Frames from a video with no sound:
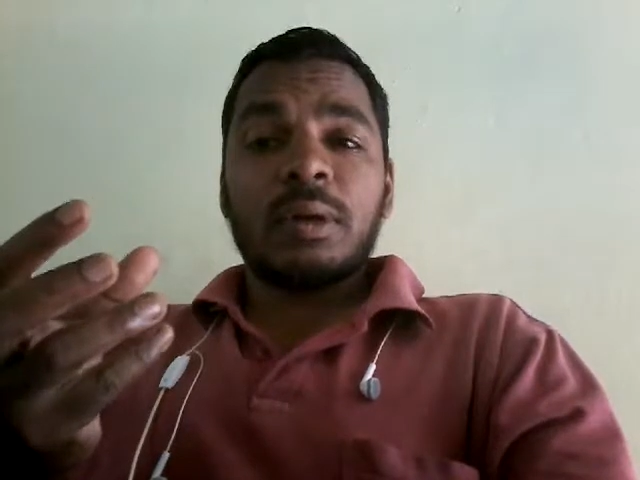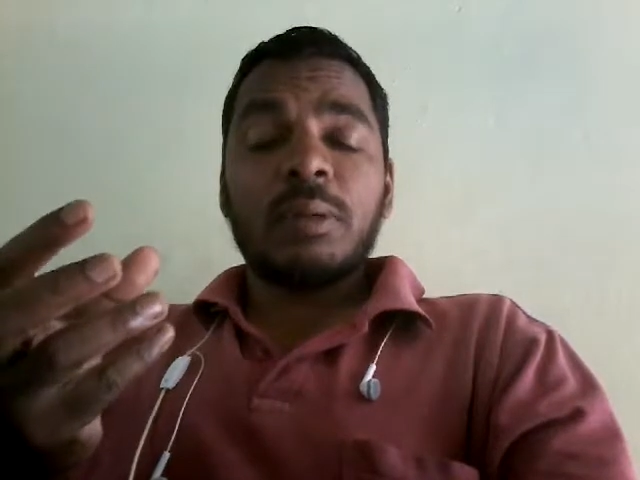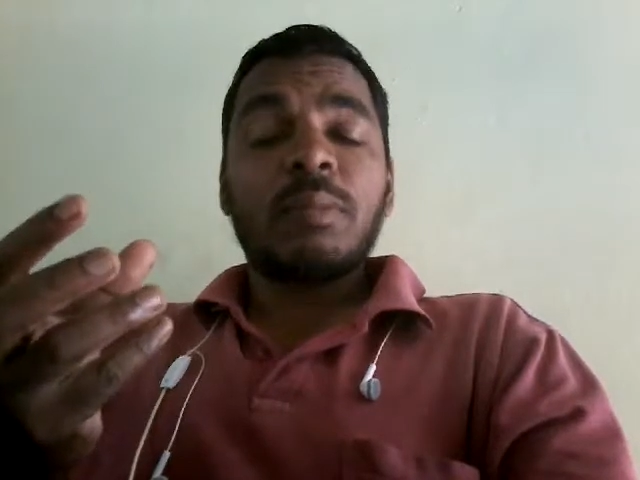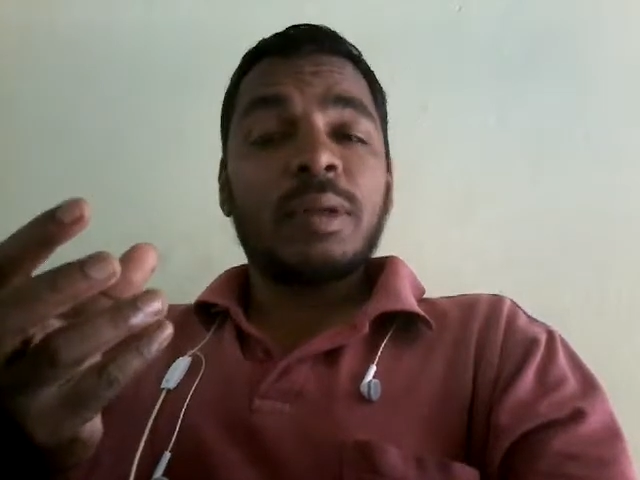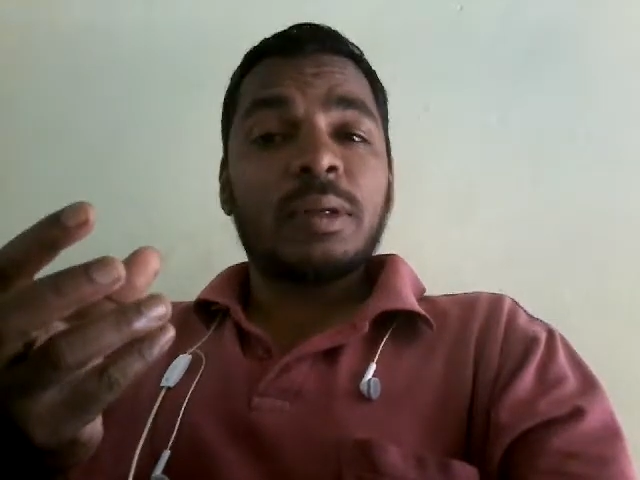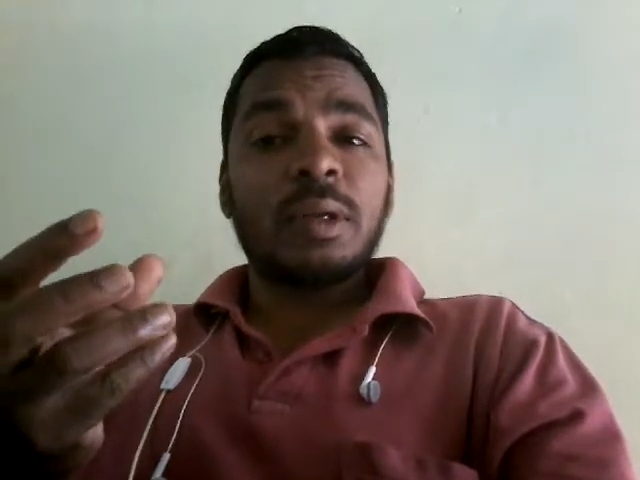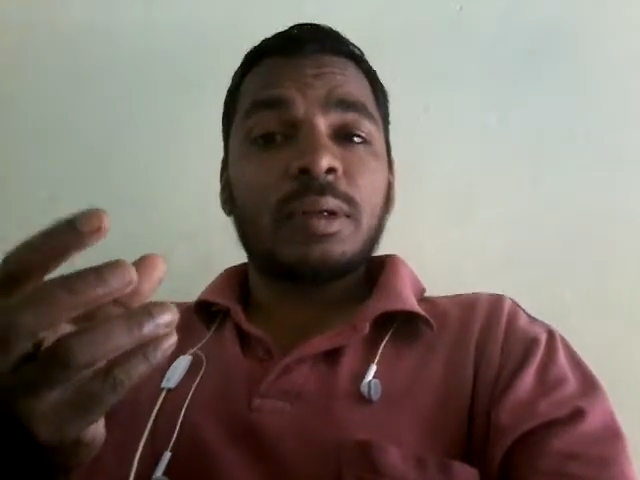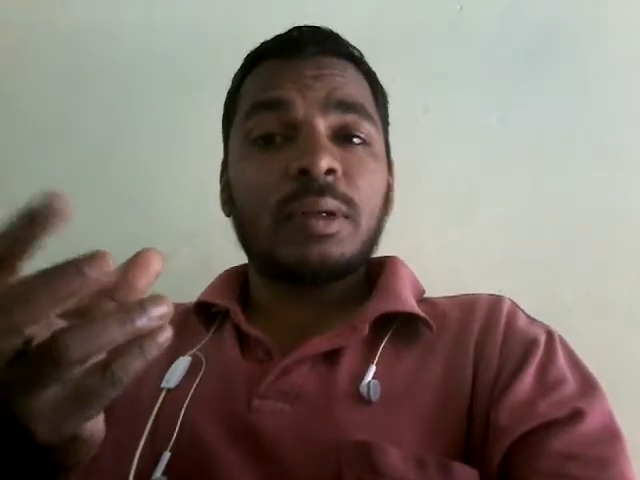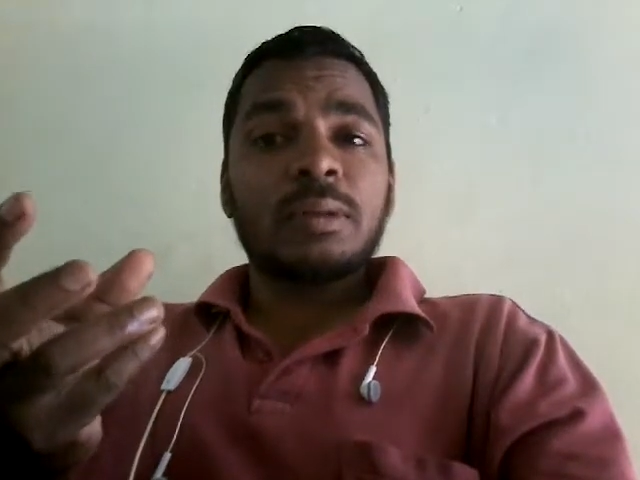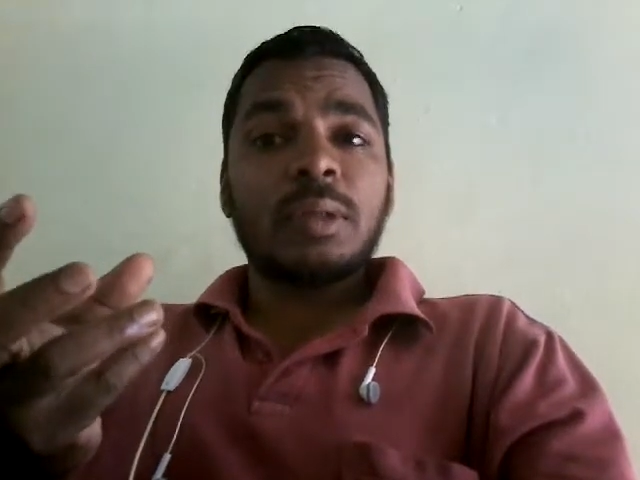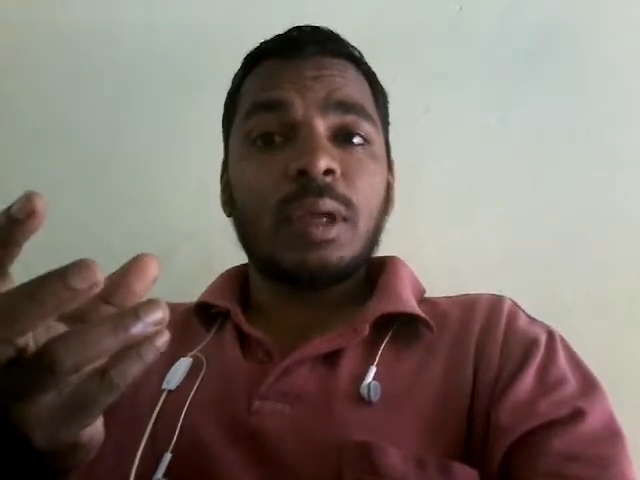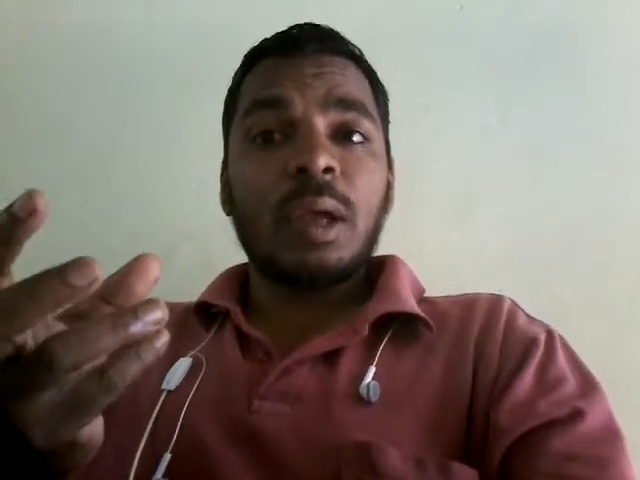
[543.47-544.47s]
immediately
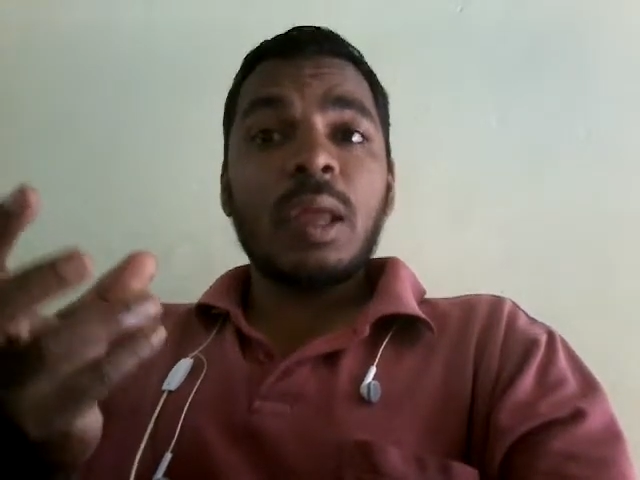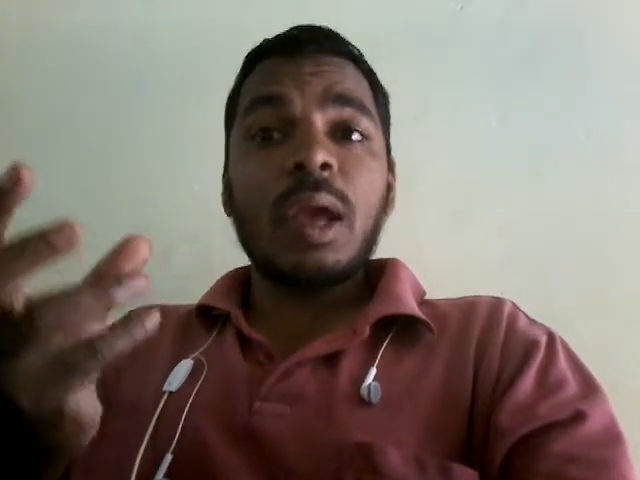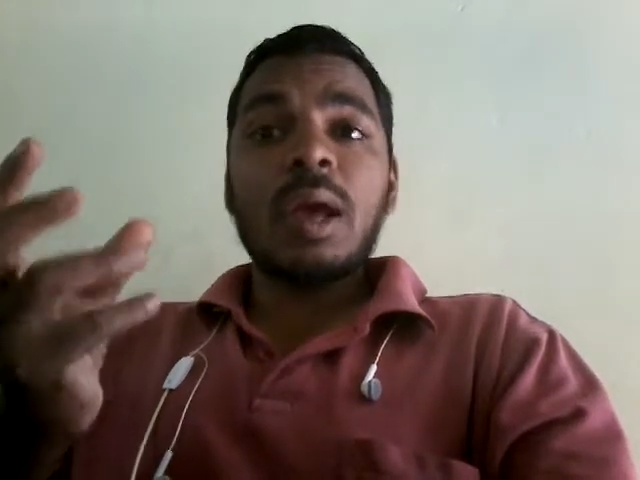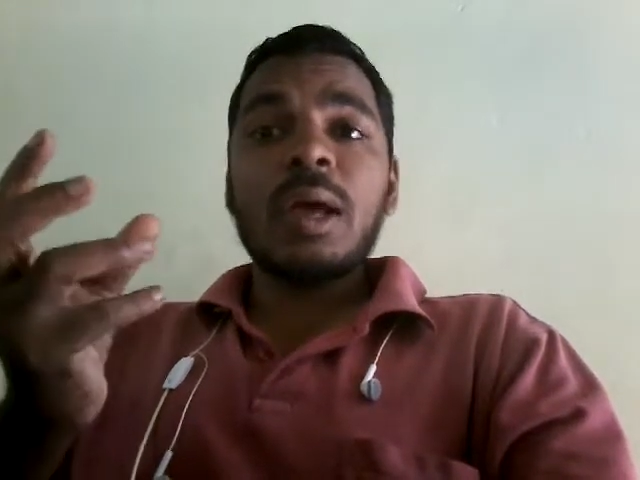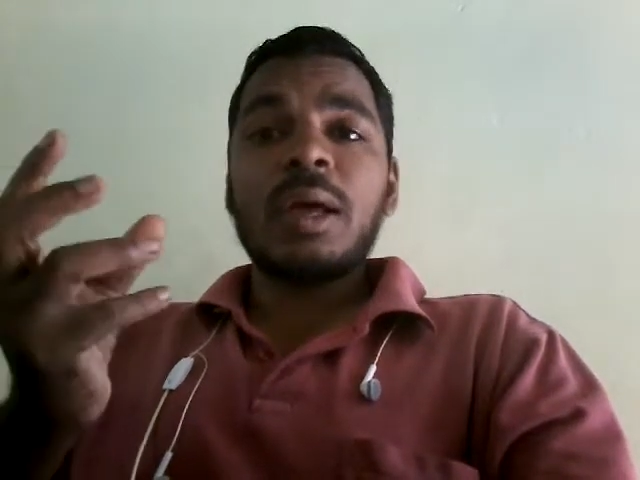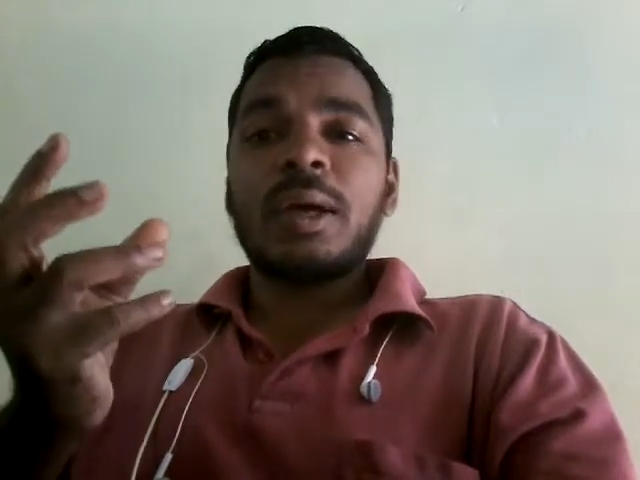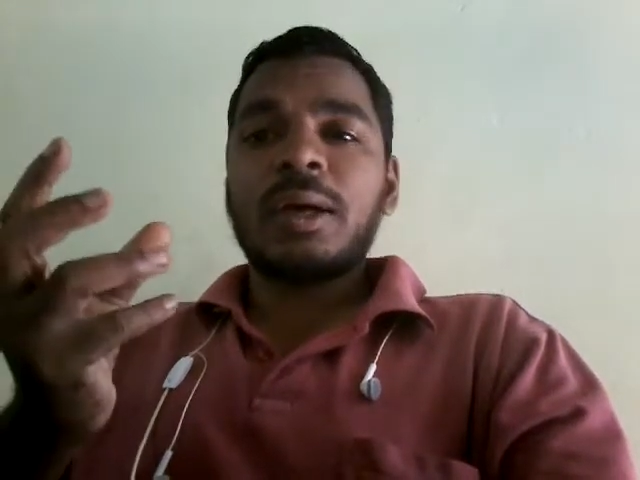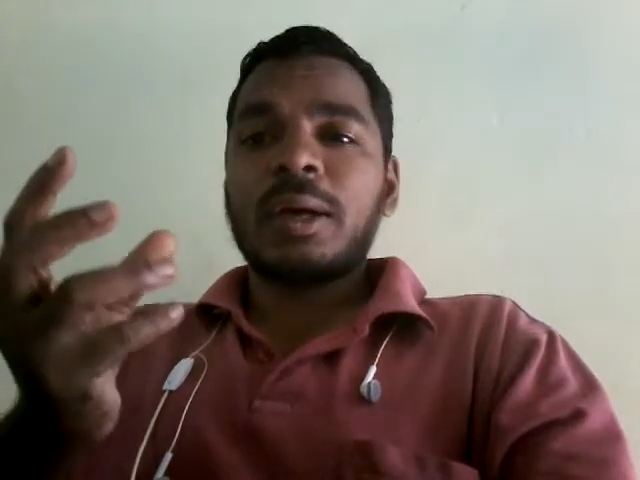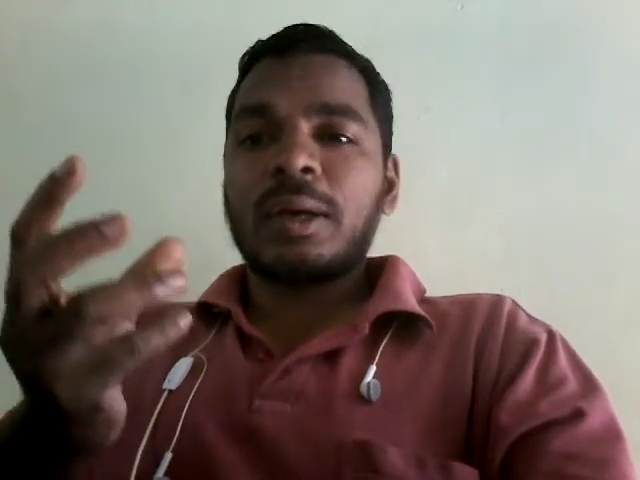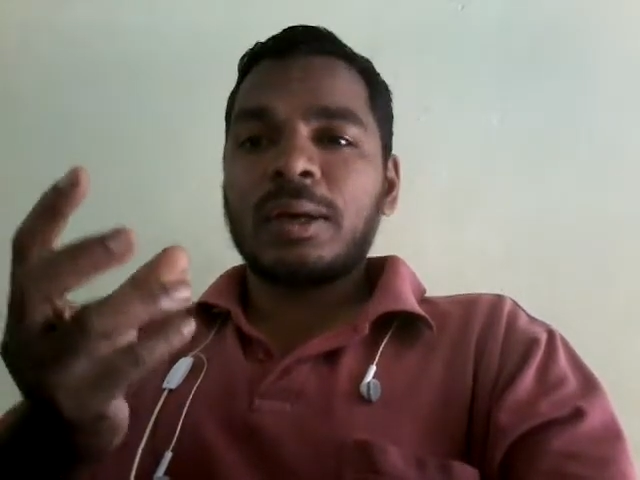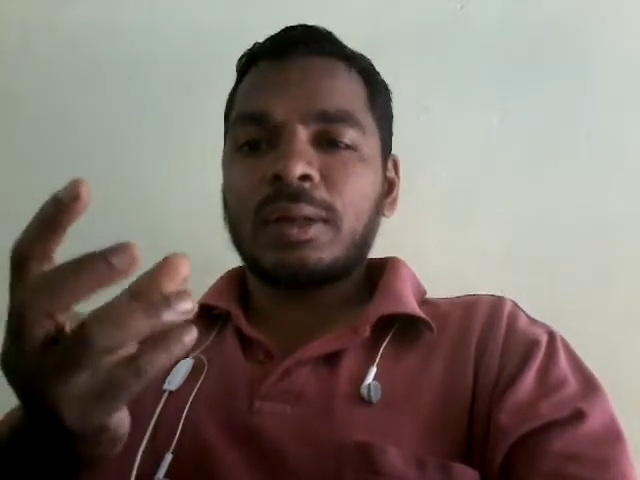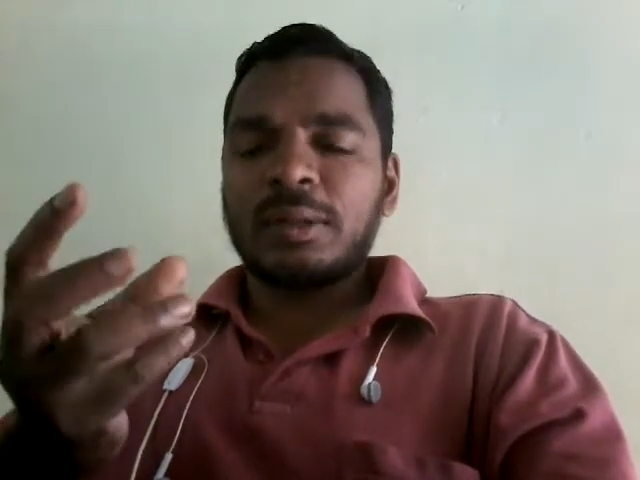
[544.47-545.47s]
say, yeah,